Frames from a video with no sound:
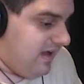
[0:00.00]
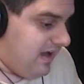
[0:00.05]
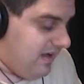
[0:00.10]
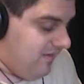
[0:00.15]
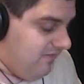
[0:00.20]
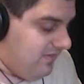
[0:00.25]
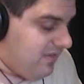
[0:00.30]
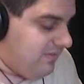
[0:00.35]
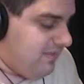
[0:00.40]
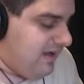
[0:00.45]
I
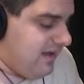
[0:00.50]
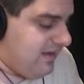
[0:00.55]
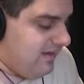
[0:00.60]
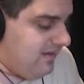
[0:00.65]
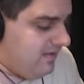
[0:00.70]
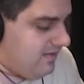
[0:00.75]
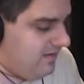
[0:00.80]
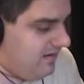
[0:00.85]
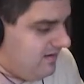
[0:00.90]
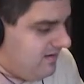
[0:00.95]
know he's gonna make a
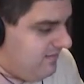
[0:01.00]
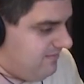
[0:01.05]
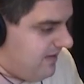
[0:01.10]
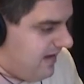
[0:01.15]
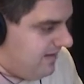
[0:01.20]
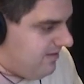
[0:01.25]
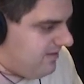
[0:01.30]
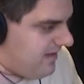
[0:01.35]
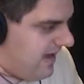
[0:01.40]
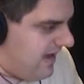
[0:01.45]
decision
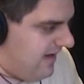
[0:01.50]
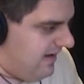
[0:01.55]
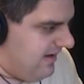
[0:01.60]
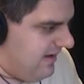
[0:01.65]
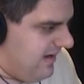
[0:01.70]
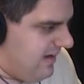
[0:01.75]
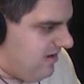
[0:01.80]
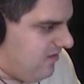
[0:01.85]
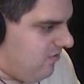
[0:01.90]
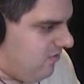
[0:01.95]
by
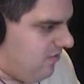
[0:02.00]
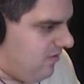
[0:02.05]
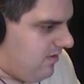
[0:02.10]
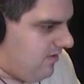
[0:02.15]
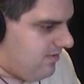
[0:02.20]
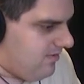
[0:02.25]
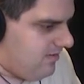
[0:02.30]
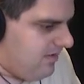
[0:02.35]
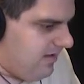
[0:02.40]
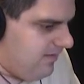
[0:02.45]
signing day, of
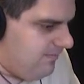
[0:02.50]
course.